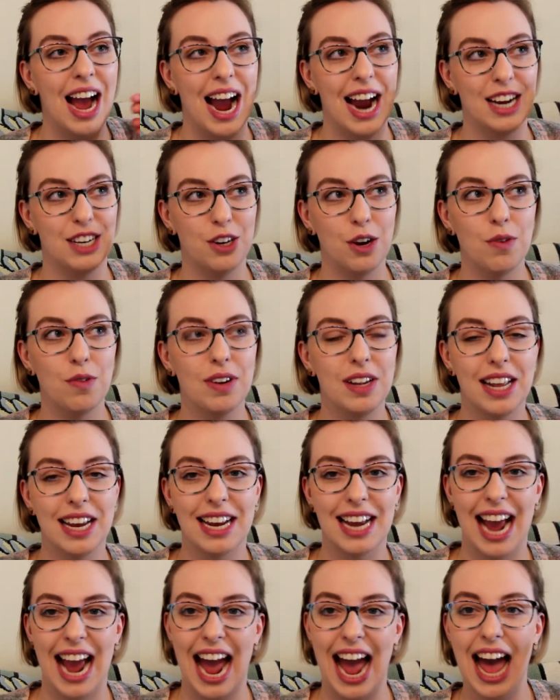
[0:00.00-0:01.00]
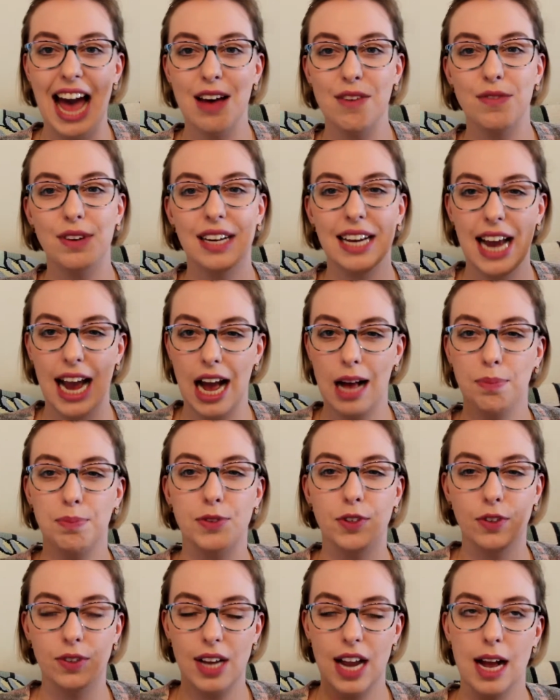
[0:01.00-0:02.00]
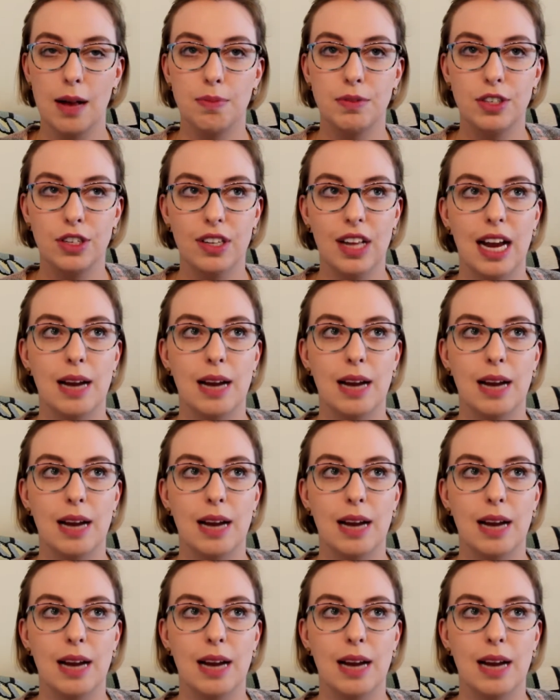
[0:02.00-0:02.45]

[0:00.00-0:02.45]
I don't like have a capsule.